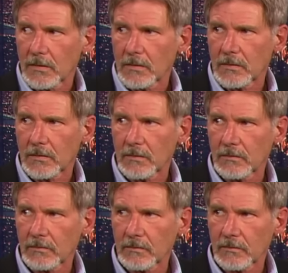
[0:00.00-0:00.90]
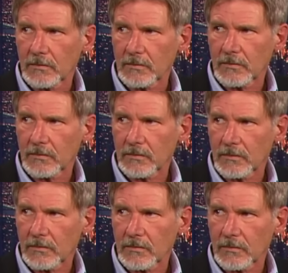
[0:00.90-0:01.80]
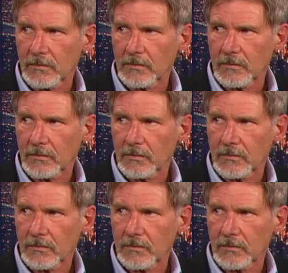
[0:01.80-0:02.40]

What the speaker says: No words are spoken by the person on screen.